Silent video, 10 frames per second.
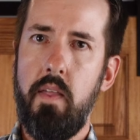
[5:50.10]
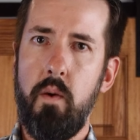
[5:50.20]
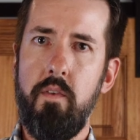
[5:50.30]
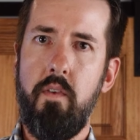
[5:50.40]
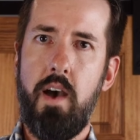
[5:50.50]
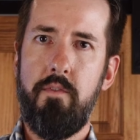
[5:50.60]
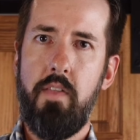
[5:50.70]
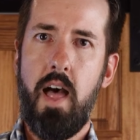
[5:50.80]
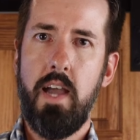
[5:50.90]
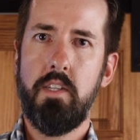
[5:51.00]
that we've got
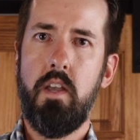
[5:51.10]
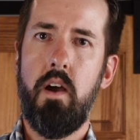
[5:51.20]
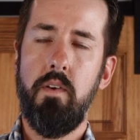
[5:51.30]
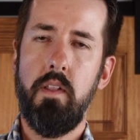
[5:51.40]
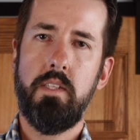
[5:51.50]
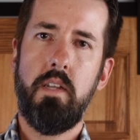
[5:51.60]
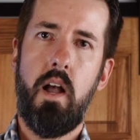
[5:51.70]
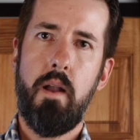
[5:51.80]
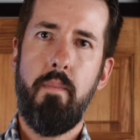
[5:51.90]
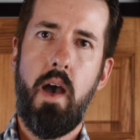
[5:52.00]
flies covered, let's
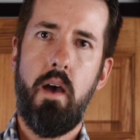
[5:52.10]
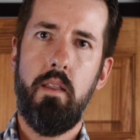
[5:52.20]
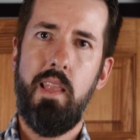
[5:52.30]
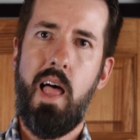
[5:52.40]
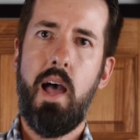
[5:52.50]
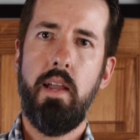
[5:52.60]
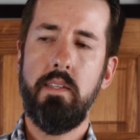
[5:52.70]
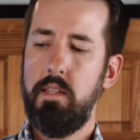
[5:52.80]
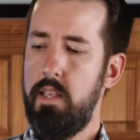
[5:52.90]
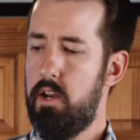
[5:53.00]
talk about
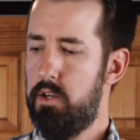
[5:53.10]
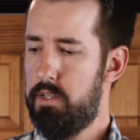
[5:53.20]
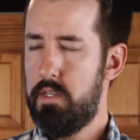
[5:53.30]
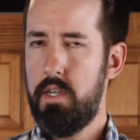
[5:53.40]
lines, leaders, and